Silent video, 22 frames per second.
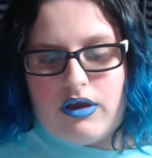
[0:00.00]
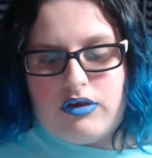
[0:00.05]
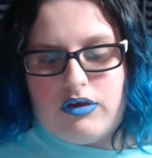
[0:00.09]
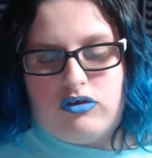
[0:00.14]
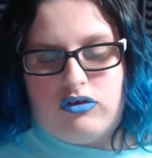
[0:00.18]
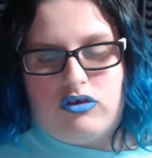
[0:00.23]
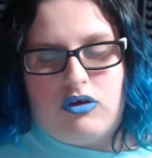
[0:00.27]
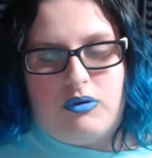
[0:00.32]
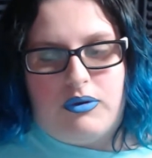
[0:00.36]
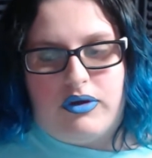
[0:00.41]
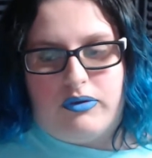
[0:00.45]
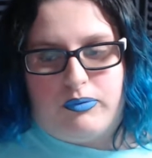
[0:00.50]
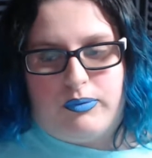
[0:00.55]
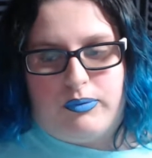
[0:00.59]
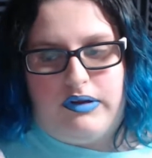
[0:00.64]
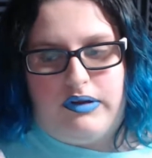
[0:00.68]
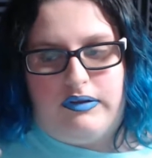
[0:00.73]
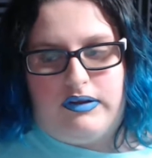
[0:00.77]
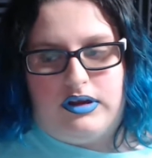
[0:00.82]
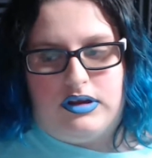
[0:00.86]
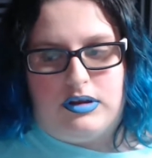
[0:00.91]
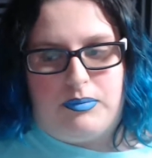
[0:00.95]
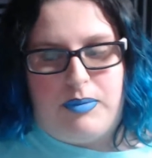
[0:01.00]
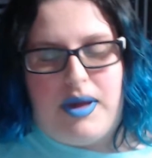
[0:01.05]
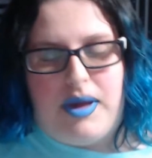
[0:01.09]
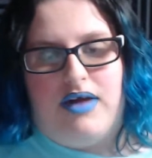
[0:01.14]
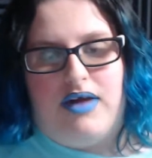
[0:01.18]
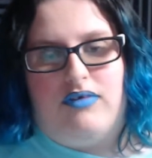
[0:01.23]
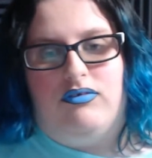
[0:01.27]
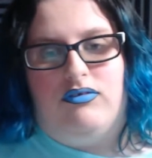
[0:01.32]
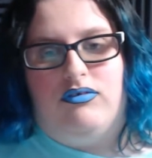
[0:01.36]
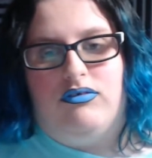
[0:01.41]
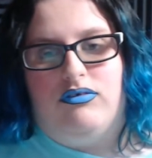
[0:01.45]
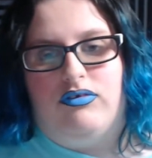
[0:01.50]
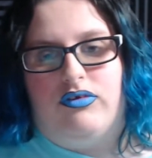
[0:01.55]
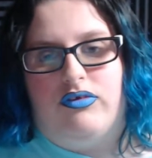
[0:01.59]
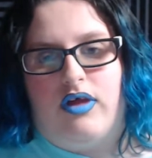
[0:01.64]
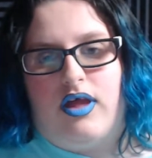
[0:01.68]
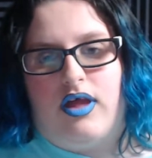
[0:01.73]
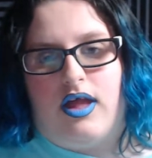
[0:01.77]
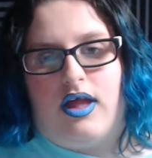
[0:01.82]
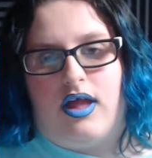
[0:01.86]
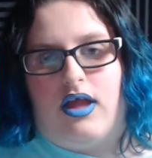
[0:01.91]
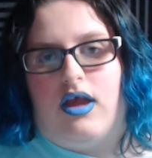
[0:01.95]
So it really depends,
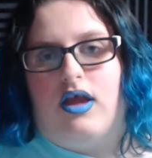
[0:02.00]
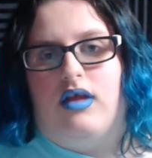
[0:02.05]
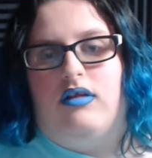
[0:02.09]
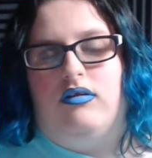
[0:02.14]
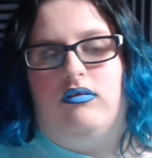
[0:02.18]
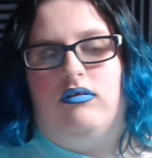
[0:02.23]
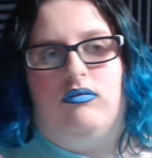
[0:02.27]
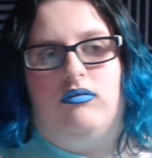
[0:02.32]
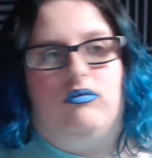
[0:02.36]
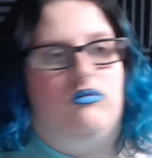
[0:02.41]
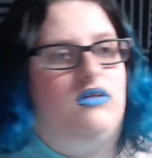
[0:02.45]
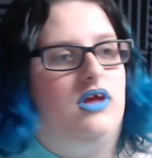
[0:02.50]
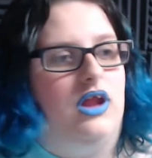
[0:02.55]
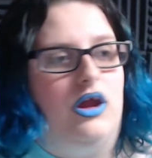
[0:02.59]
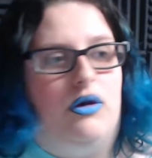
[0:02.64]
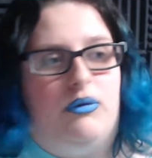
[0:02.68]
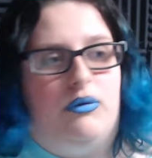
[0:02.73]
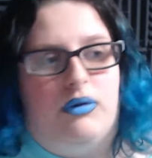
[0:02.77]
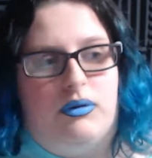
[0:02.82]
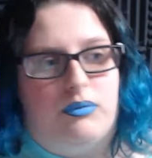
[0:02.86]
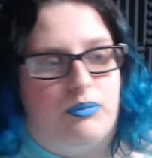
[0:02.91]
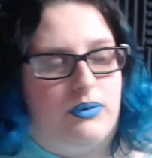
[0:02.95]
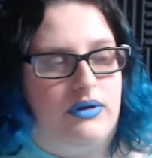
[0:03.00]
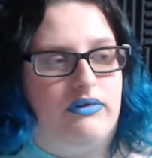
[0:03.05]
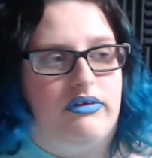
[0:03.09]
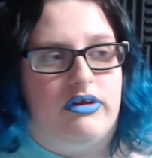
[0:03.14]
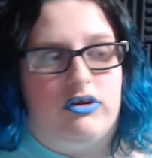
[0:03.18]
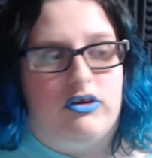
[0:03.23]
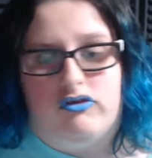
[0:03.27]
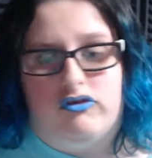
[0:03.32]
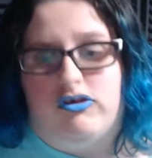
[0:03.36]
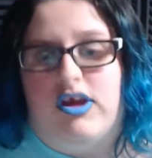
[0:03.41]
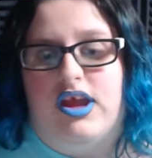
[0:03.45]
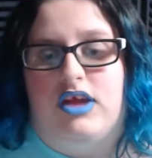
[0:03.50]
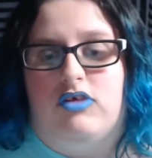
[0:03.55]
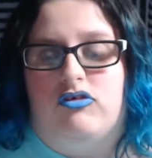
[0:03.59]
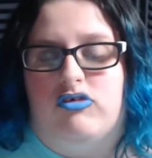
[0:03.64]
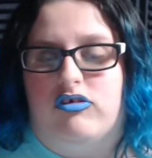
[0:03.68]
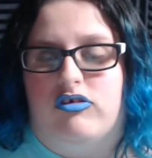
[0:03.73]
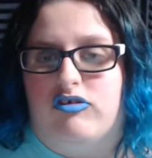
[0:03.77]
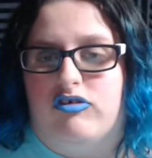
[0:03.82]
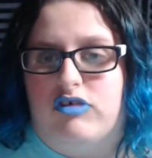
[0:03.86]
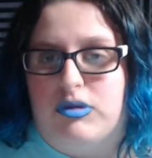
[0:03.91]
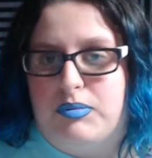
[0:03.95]
and, you know, it really
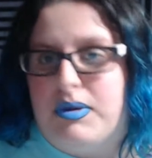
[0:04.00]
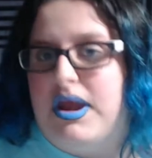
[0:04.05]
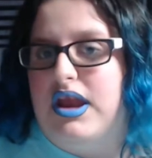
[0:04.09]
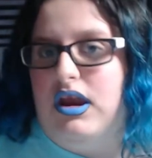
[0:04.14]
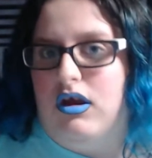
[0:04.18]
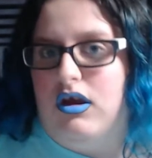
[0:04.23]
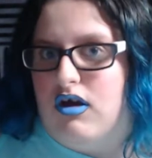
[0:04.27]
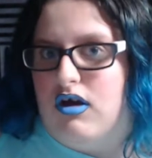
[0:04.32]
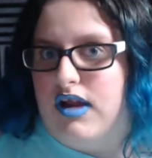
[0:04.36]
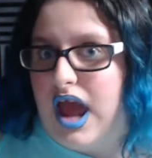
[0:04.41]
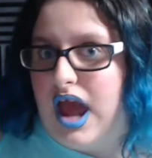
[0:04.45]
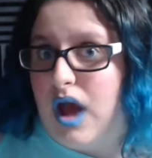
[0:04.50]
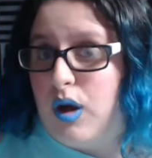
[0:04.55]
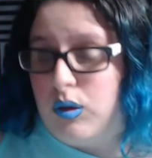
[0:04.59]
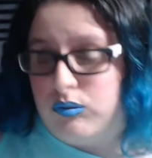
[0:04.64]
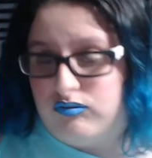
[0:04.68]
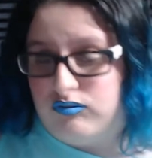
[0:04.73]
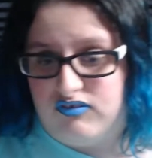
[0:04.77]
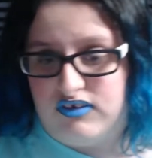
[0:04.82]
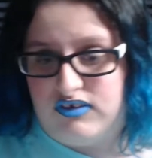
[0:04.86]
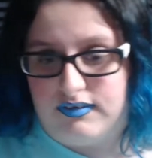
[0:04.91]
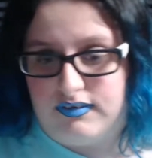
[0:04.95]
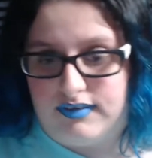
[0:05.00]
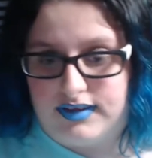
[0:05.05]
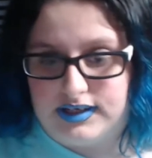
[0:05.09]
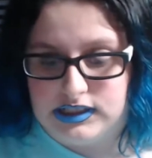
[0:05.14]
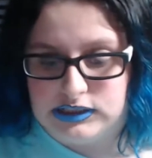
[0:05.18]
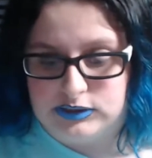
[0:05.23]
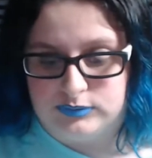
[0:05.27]
changes depending on how I'm feeling.